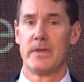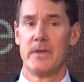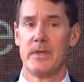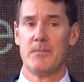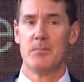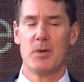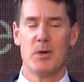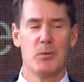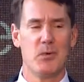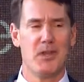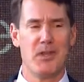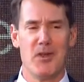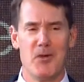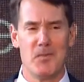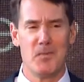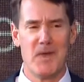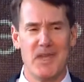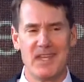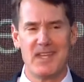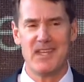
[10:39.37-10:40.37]
But we don't
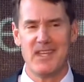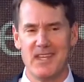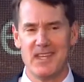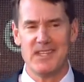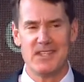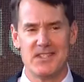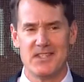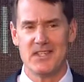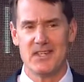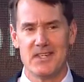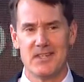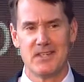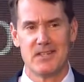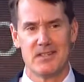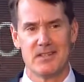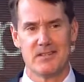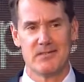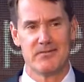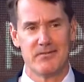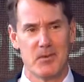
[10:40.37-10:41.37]
make it easy
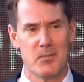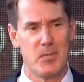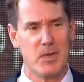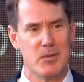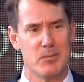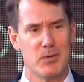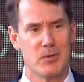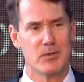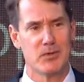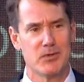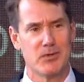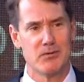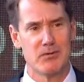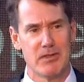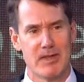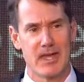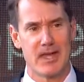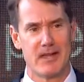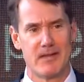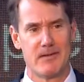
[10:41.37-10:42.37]
for people who do
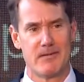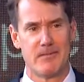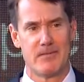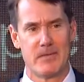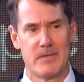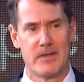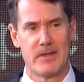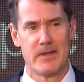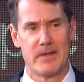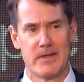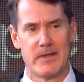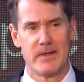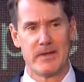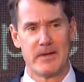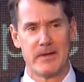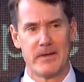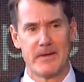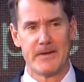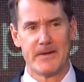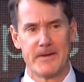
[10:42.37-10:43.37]
that.
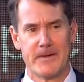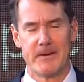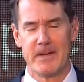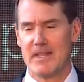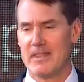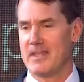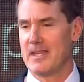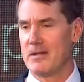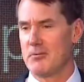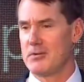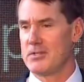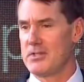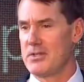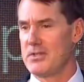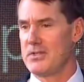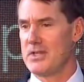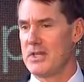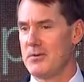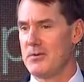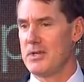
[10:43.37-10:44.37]
Right? Think what you
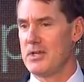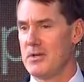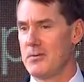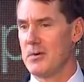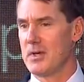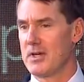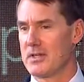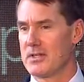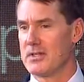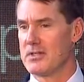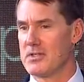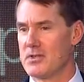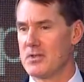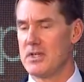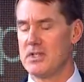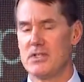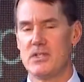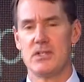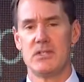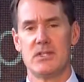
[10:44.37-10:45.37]
see when you walk the
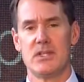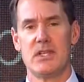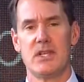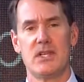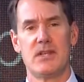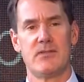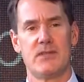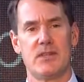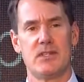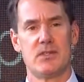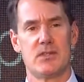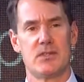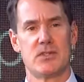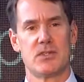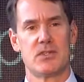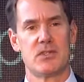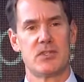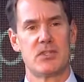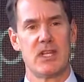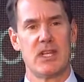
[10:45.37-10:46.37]
streets. You see individuals are
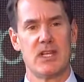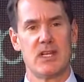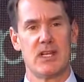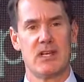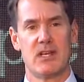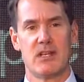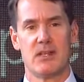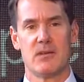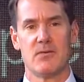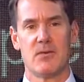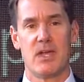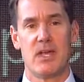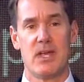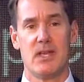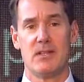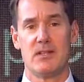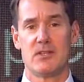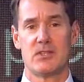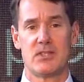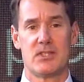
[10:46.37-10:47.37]
standing in the rain,
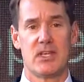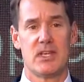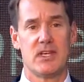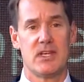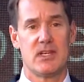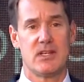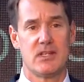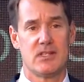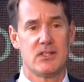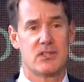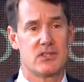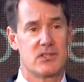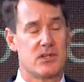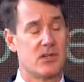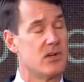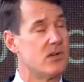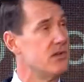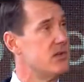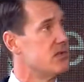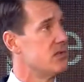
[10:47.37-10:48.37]
they're standing in
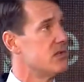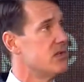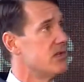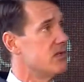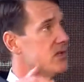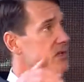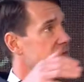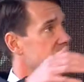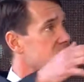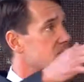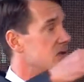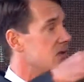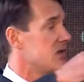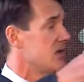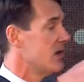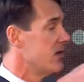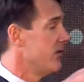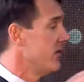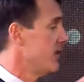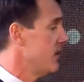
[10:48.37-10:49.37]
snow, there's no shelters
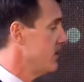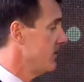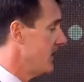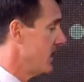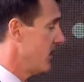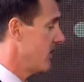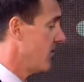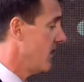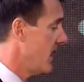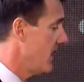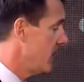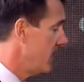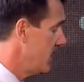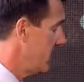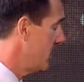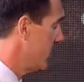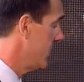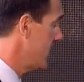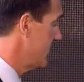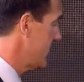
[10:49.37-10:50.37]
over them, they're crowding the
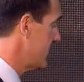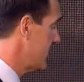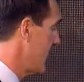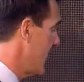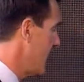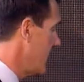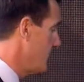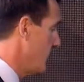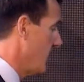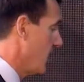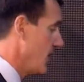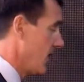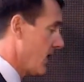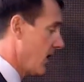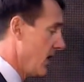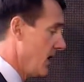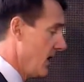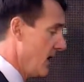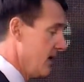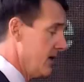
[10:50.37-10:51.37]
whole sidewalk
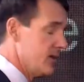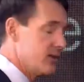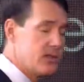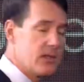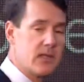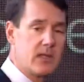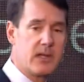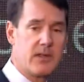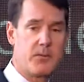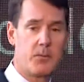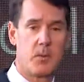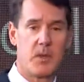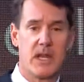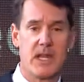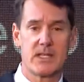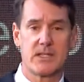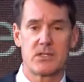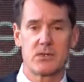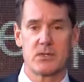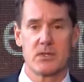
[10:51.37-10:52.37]
so that if
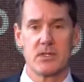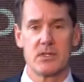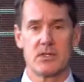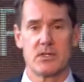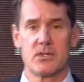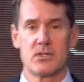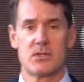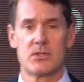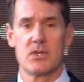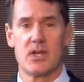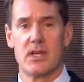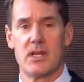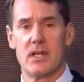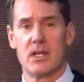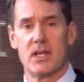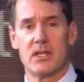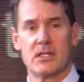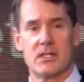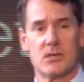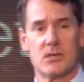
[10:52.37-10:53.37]
pedestrians who's trying to get to